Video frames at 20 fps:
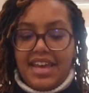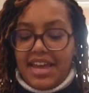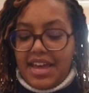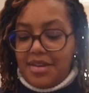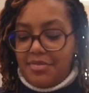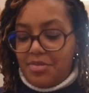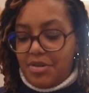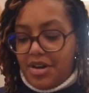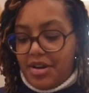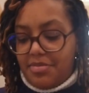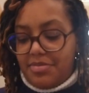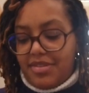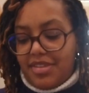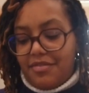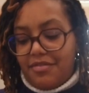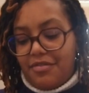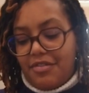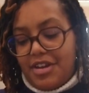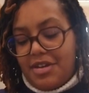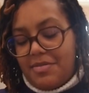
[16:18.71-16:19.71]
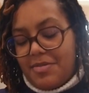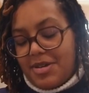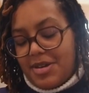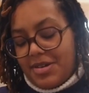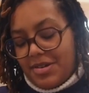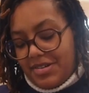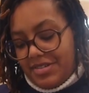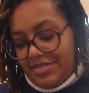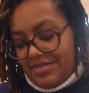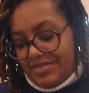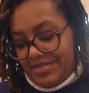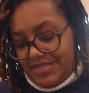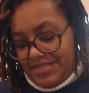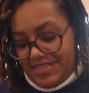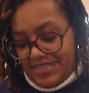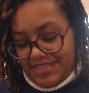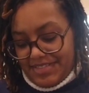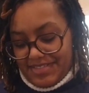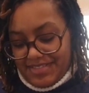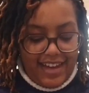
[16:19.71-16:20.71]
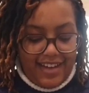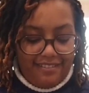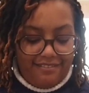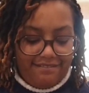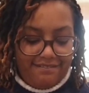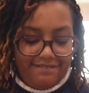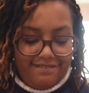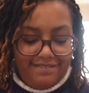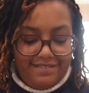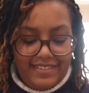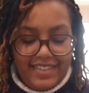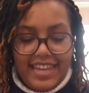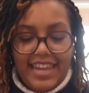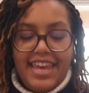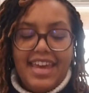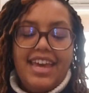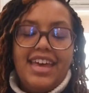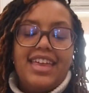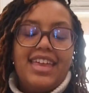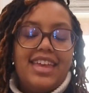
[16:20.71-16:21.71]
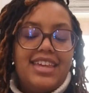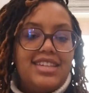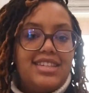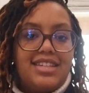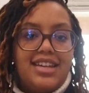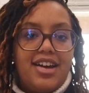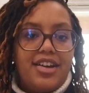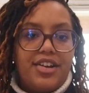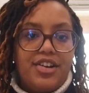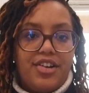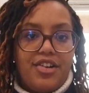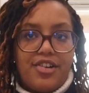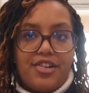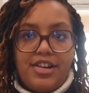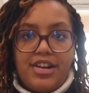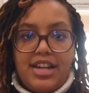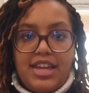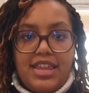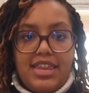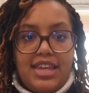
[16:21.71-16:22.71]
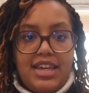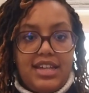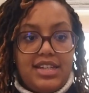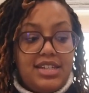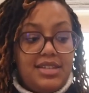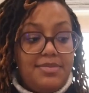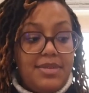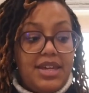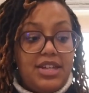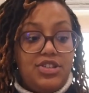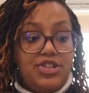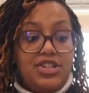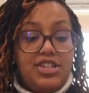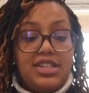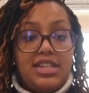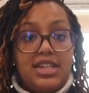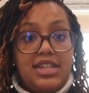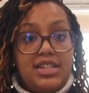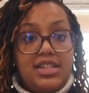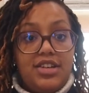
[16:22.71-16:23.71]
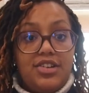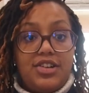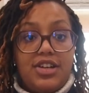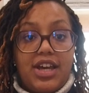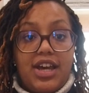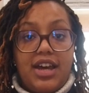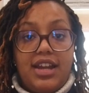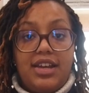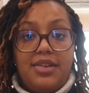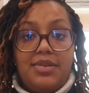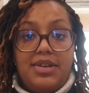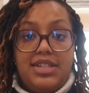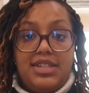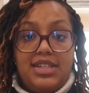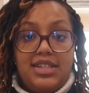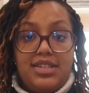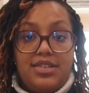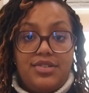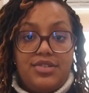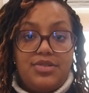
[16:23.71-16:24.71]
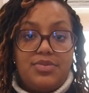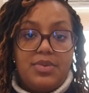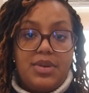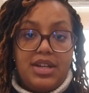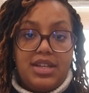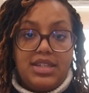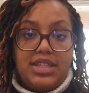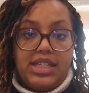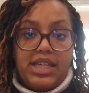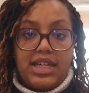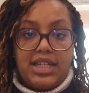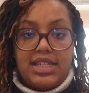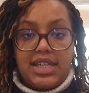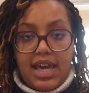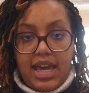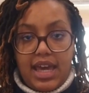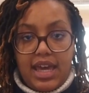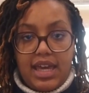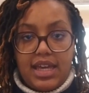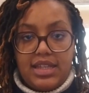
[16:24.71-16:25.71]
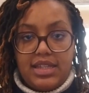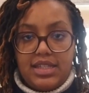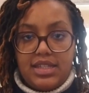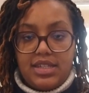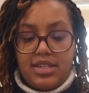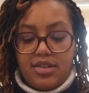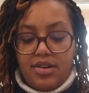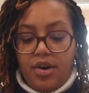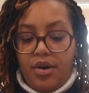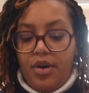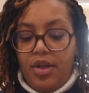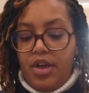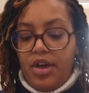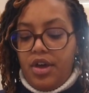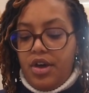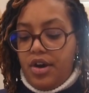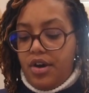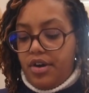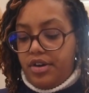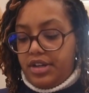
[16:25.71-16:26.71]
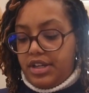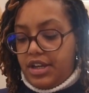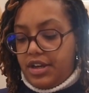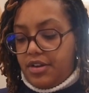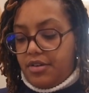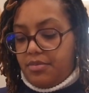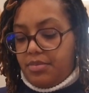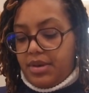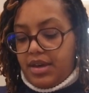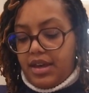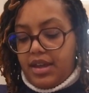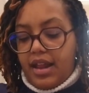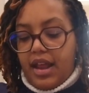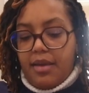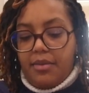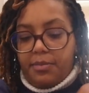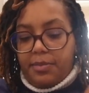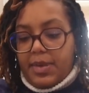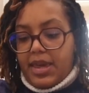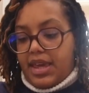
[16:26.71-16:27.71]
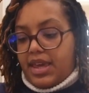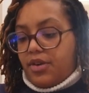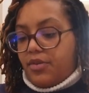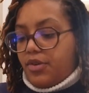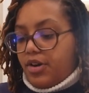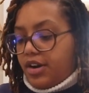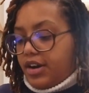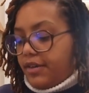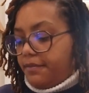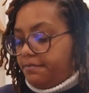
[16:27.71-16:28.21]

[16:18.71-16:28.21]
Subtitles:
I popped the frame off. Yeah. It's not gonna hurt anything. To me, it's just easier to cut it with scissors when it's like tight and still on here, but I'm gonna make it work.